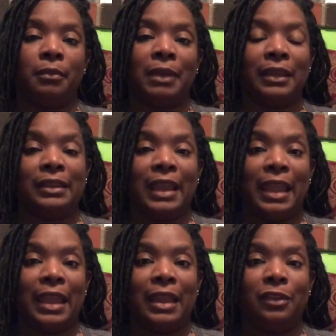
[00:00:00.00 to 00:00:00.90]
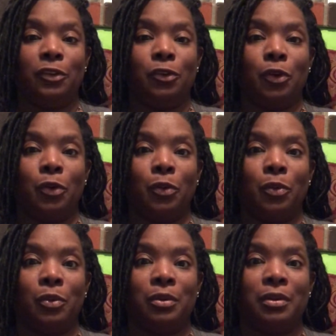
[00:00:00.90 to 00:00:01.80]
my dad, you
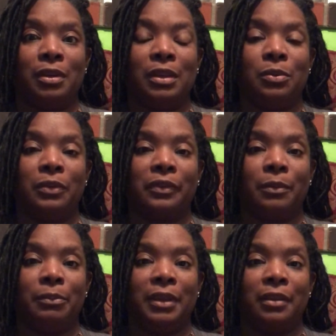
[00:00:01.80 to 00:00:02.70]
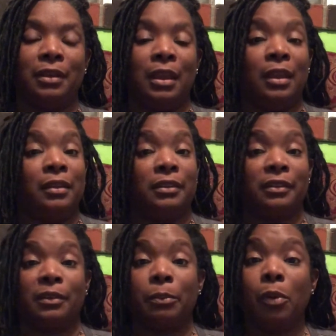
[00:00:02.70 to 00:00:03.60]
know, he was a bit
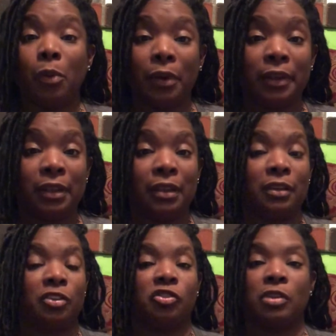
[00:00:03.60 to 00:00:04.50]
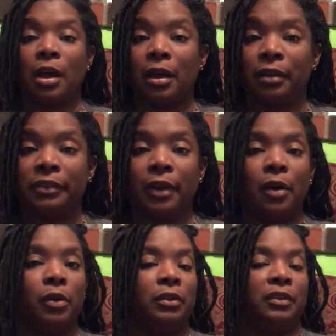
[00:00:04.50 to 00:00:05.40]
disappointed, shocked.
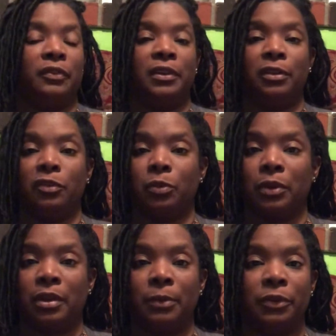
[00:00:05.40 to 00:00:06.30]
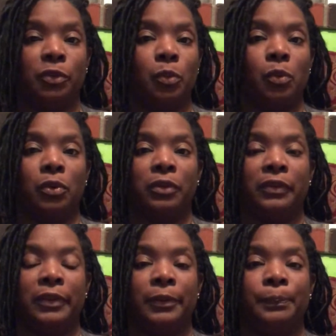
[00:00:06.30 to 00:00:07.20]
All these feelings were coming towards
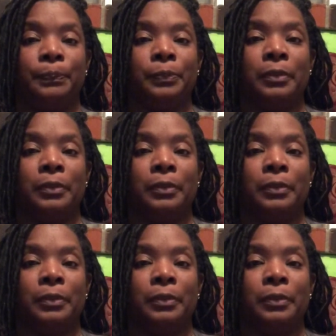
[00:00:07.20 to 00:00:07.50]
him,